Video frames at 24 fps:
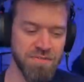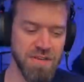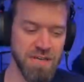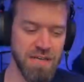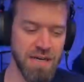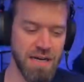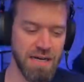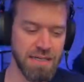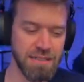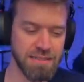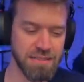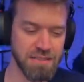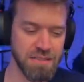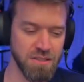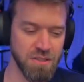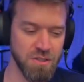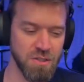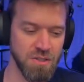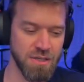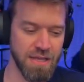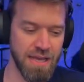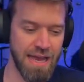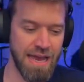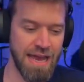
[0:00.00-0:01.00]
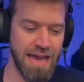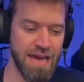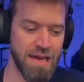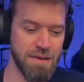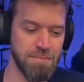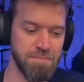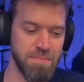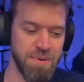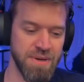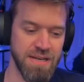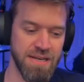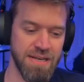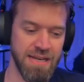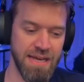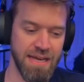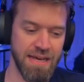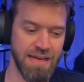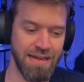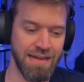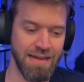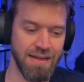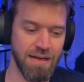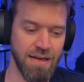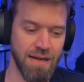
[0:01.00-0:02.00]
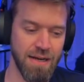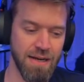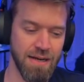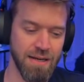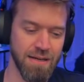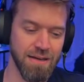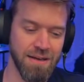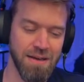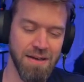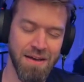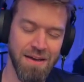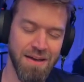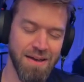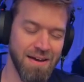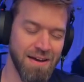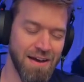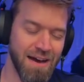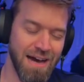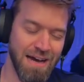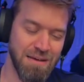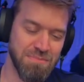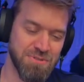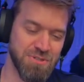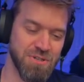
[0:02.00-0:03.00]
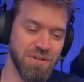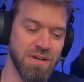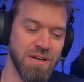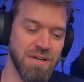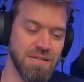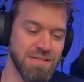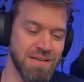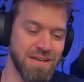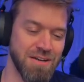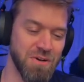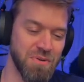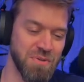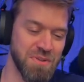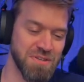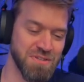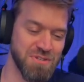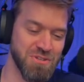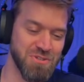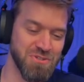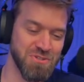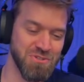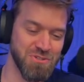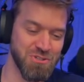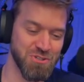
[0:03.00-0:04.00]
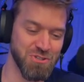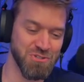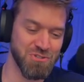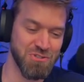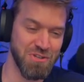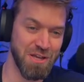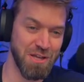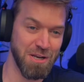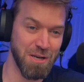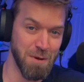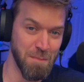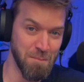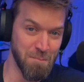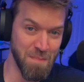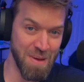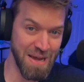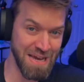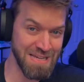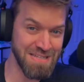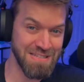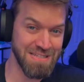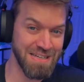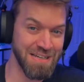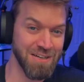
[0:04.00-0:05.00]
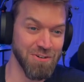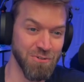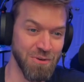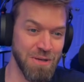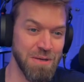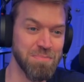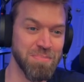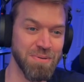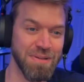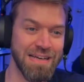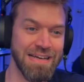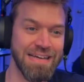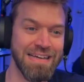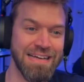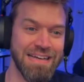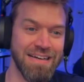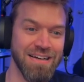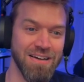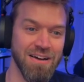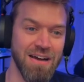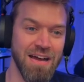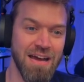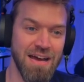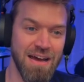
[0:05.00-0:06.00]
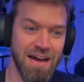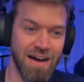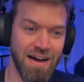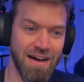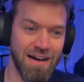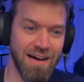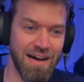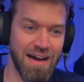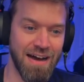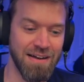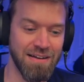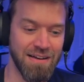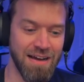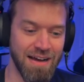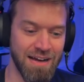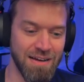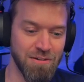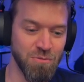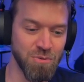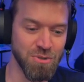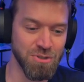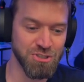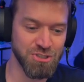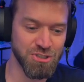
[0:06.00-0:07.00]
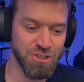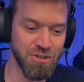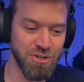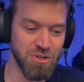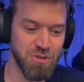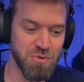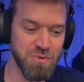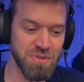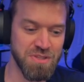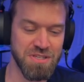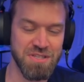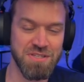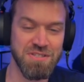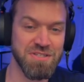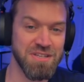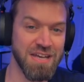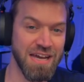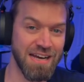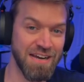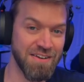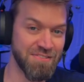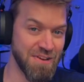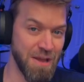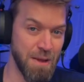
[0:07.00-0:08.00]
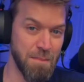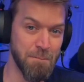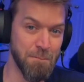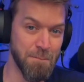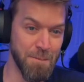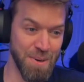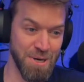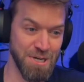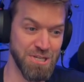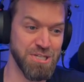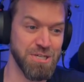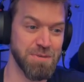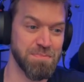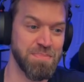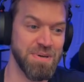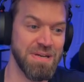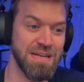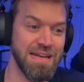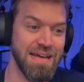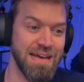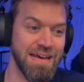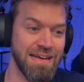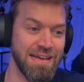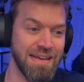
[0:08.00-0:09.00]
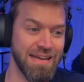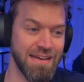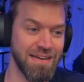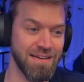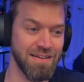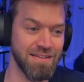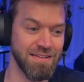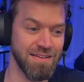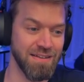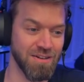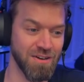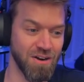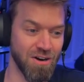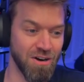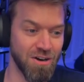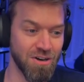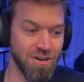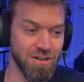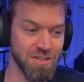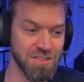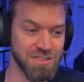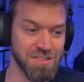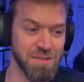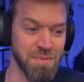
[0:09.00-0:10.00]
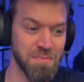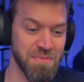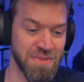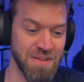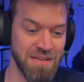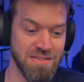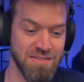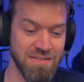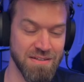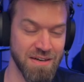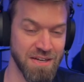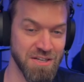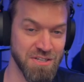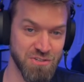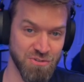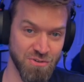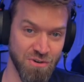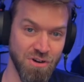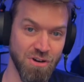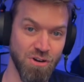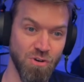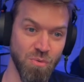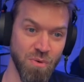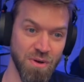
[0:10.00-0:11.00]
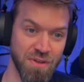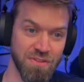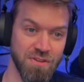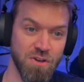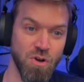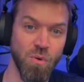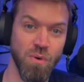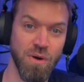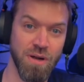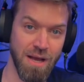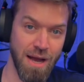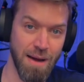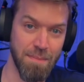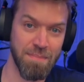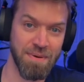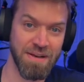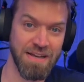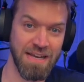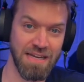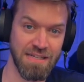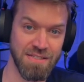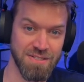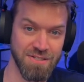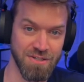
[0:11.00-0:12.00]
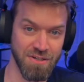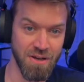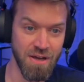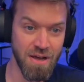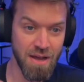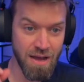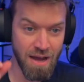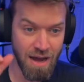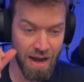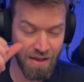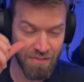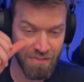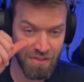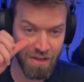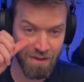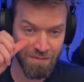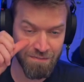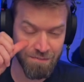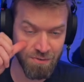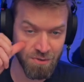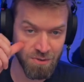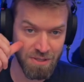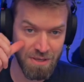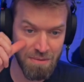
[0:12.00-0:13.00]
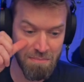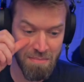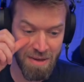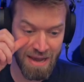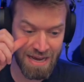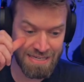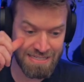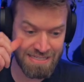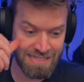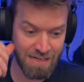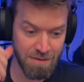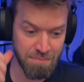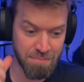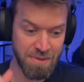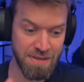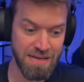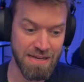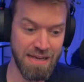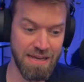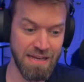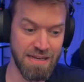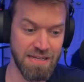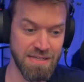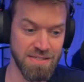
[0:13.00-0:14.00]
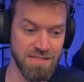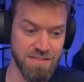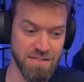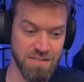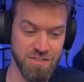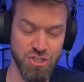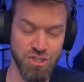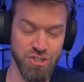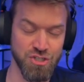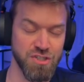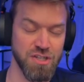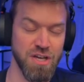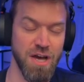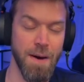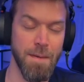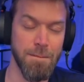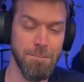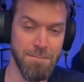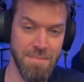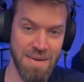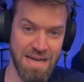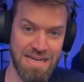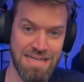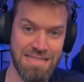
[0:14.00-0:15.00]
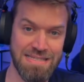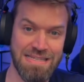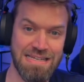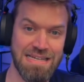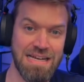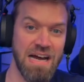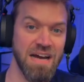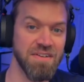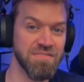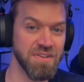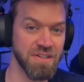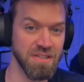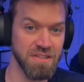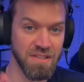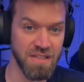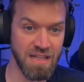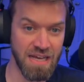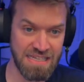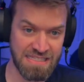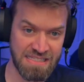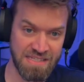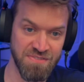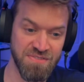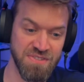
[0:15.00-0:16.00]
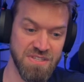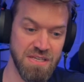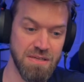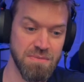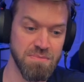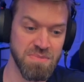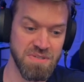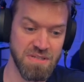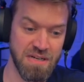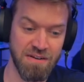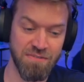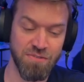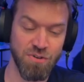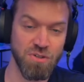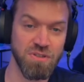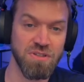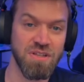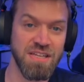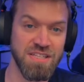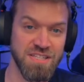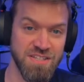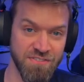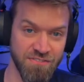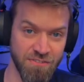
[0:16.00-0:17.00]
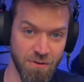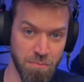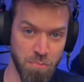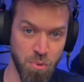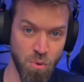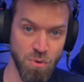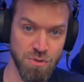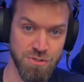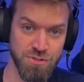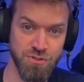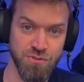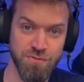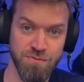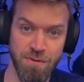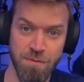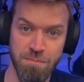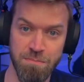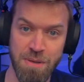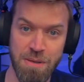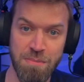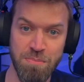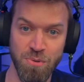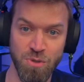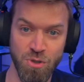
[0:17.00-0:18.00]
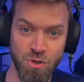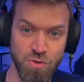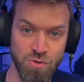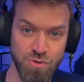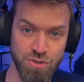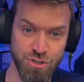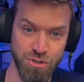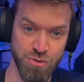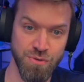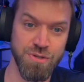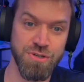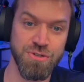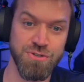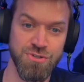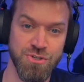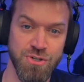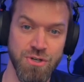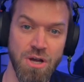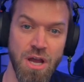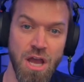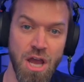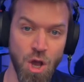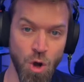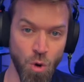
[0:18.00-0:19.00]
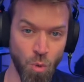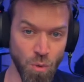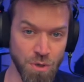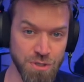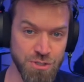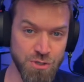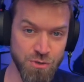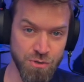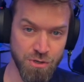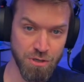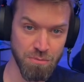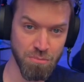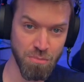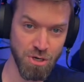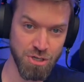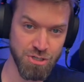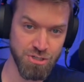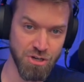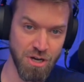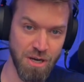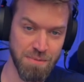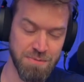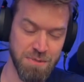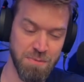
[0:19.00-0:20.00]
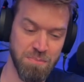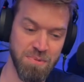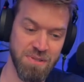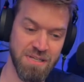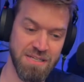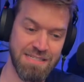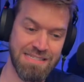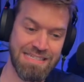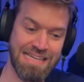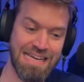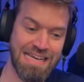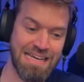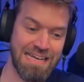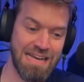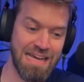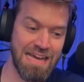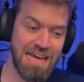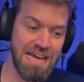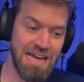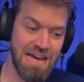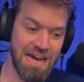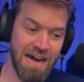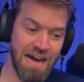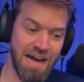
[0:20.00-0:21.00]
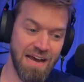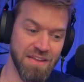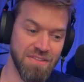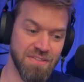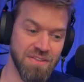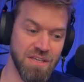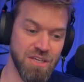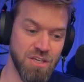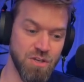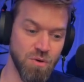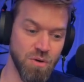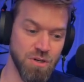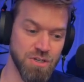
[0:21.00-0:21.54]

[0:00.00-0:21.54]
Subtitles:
got to look at Panette, and I'm sorry guys, I know this isn't just an amazing replay here. I will show you this is kind of a budget Panette, and there are some things that I struggle with going up against her. I think a fully maxed out Panette is just amazing. I've done lots of sims and I've heard lots of reports from people who do use her. Once you can merge her up to +10, I think you are